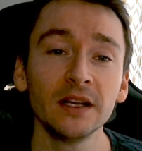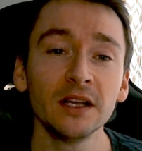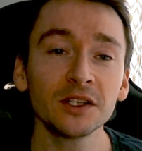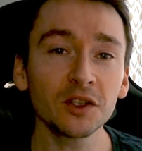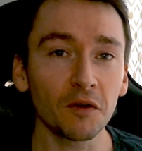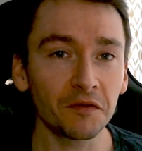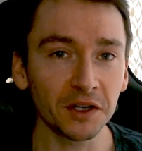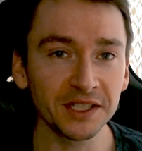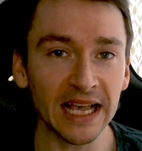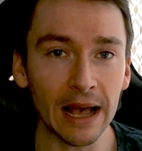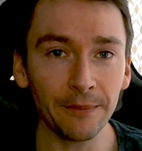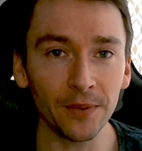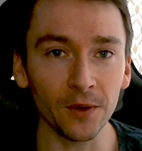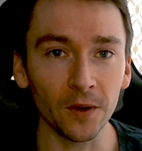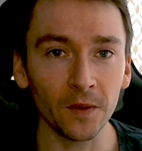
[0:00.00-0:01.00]
So for
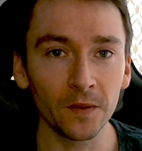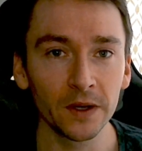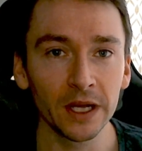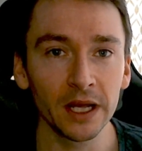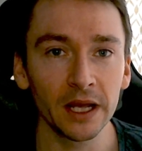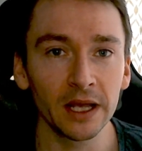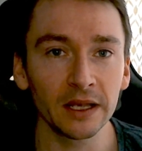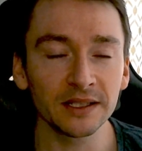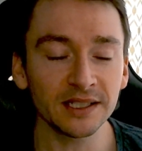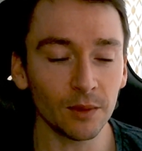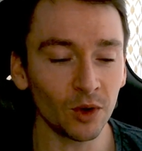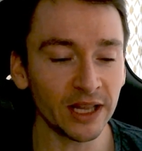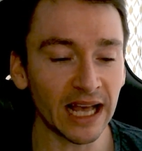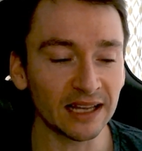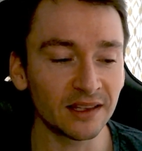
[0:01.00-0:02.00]
example,
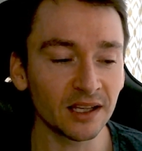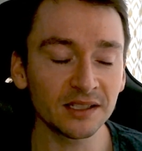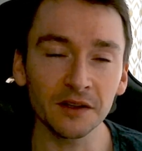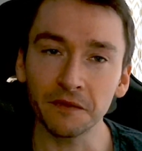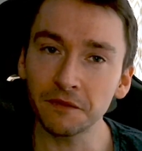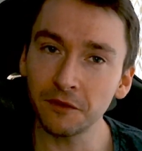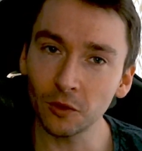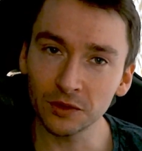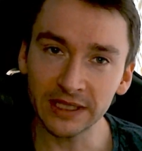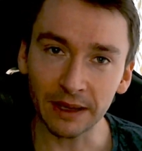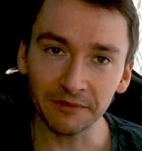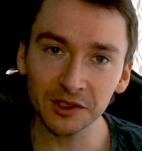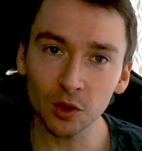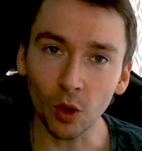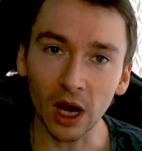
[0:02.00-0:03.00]
someone that does a full depth
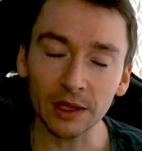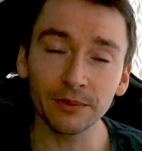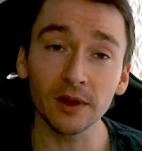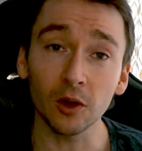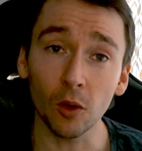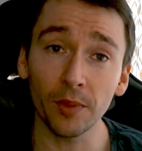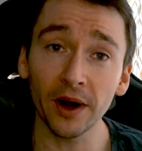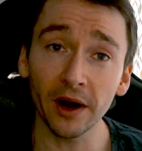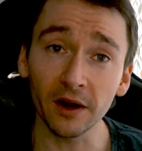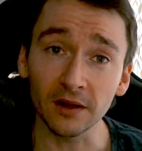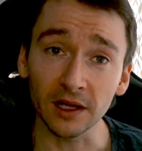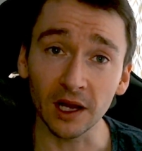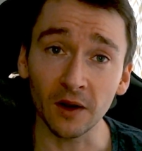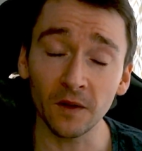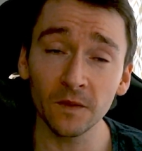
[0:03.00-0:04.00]
squat below
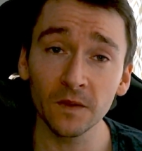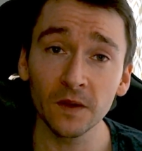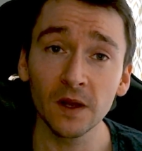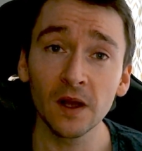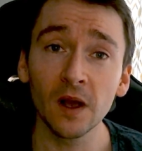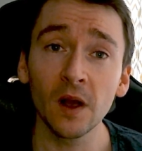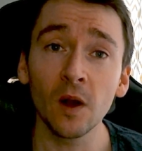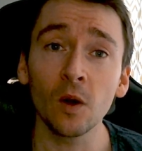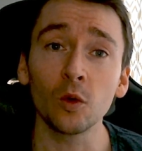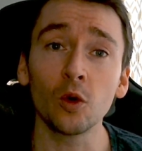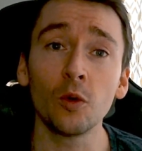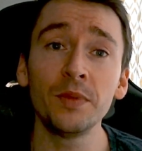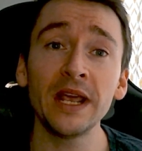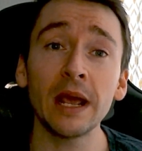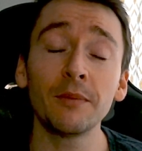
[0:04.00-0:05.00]
parallel will
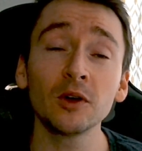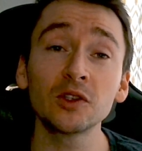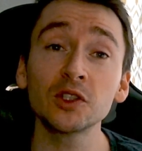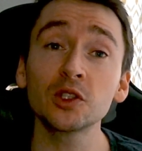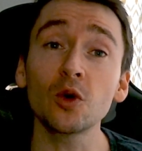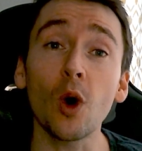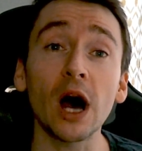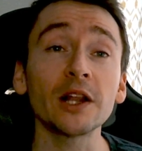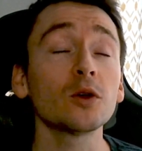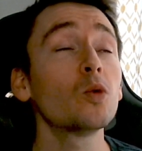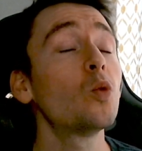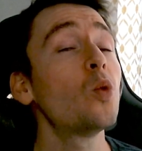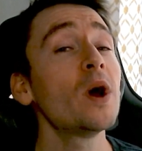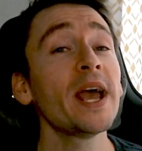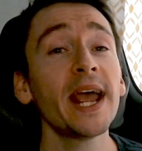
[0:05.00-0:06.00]
be able to squat
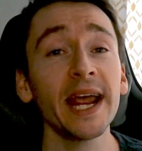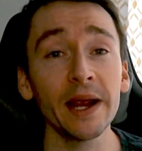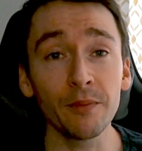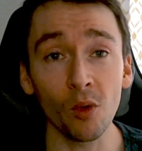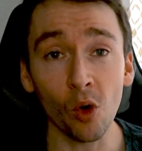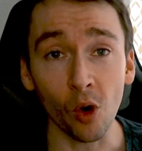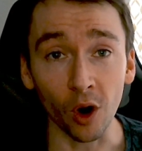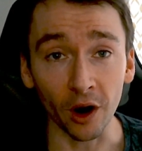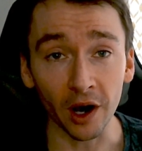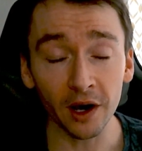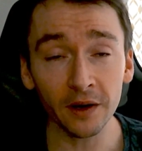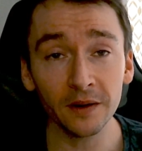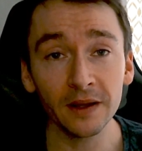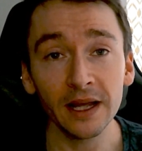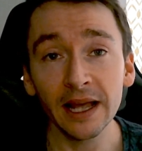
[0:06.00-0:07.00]
way more
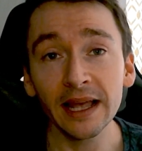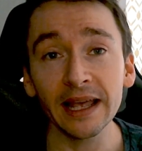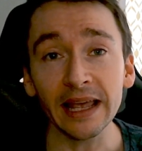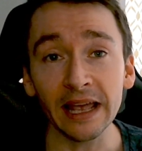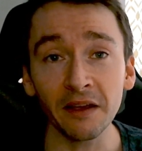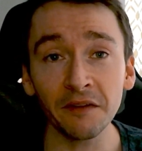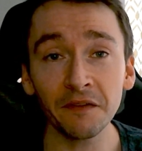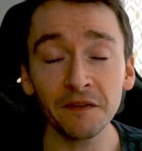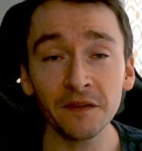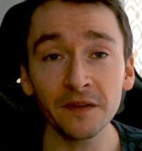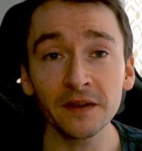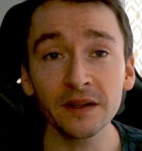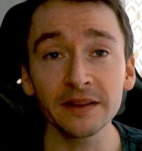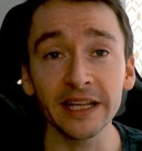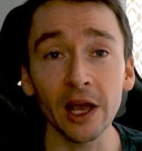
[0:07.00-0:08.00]
if
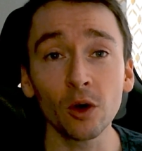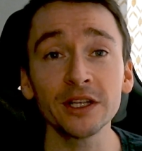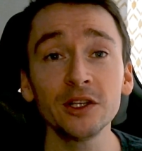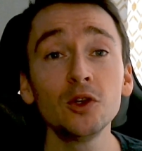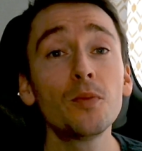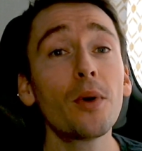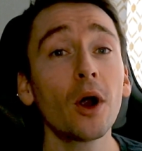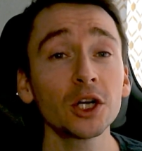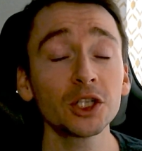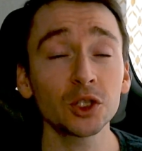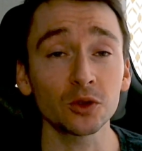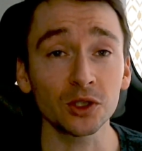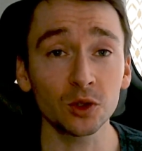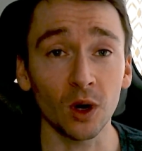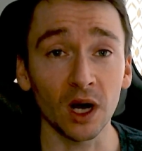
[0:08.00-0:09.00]
they only do partial
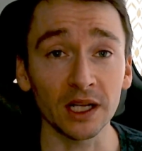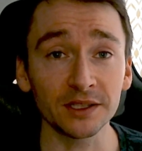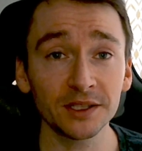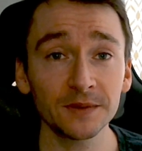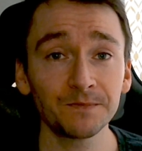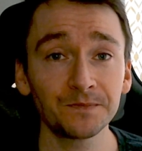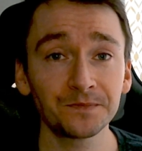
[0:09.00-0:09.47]
squats.